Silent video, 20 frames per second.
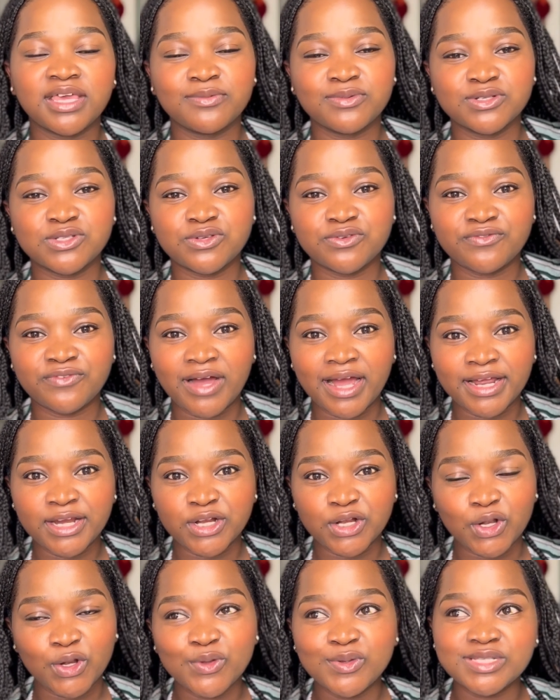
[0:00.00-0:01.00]
able to
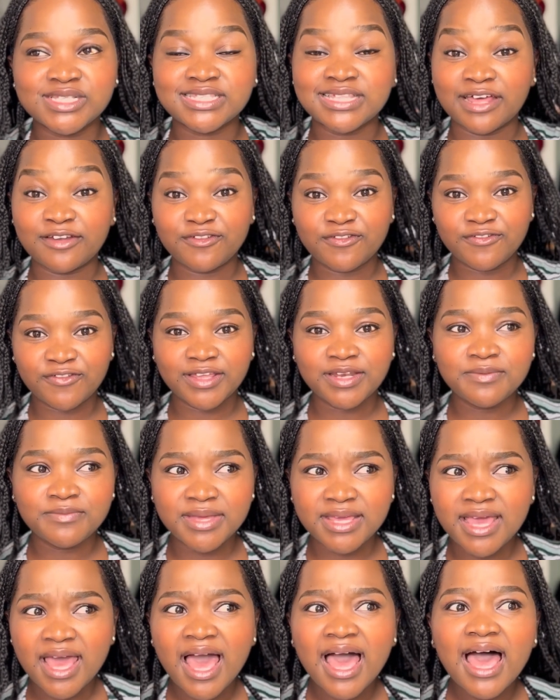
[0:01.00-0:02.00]
find clothes that fit
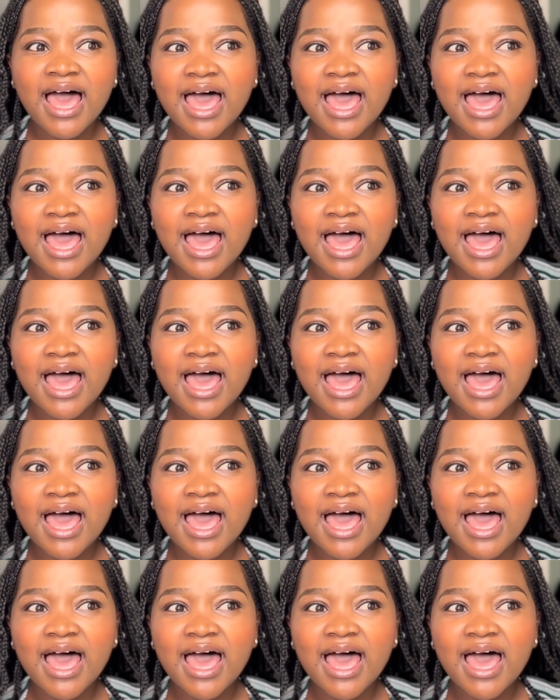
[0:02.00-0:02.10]
me.